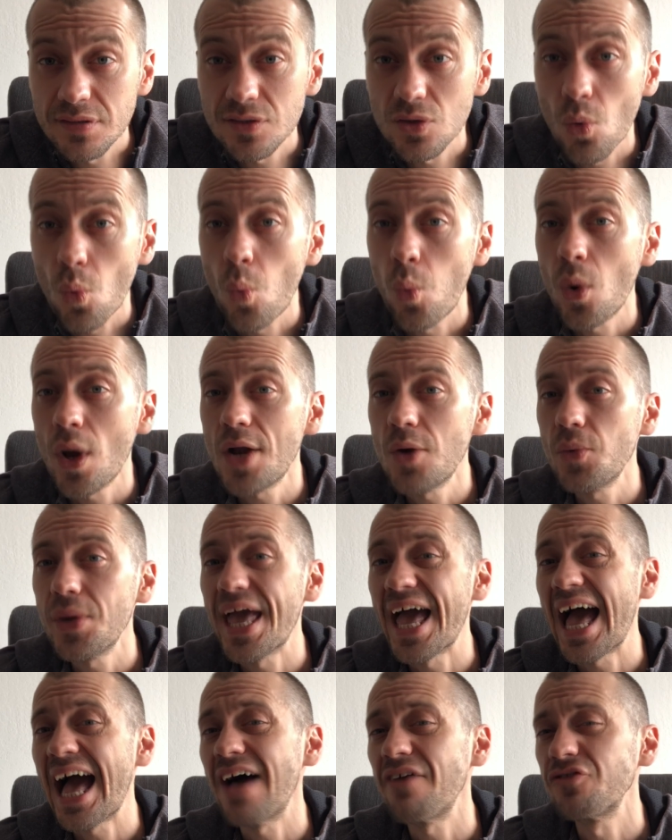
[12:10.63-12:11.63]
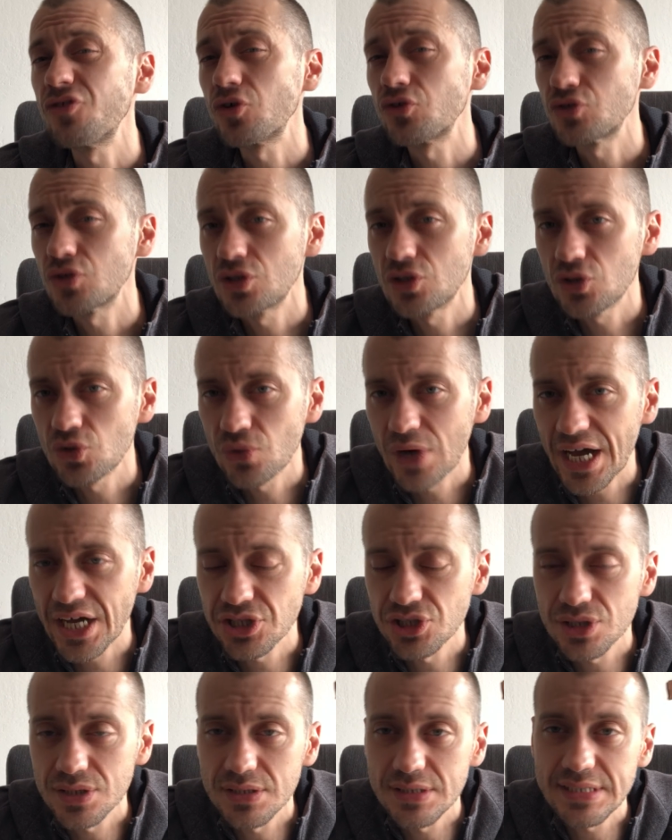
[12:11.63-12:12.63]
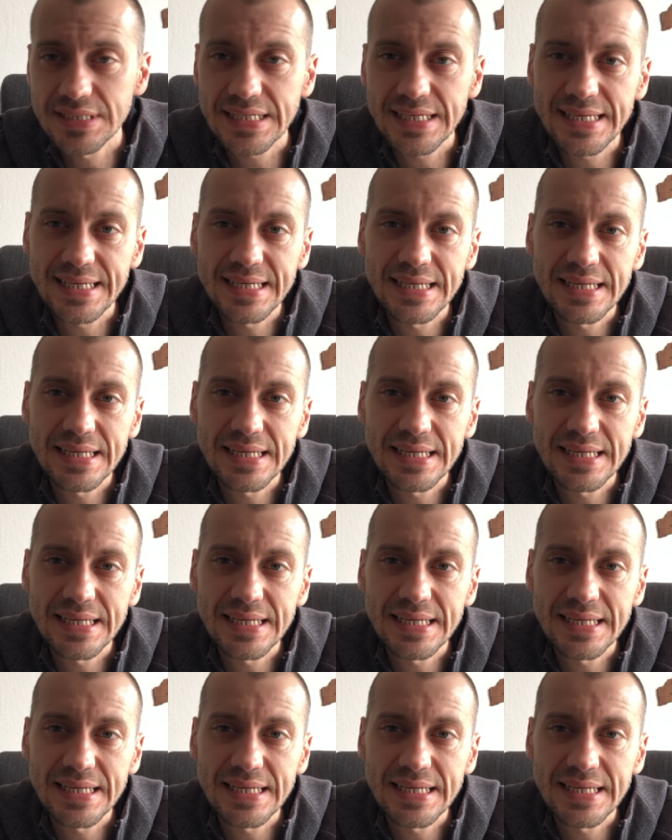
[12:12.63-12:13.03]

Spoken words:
So when we have those interactions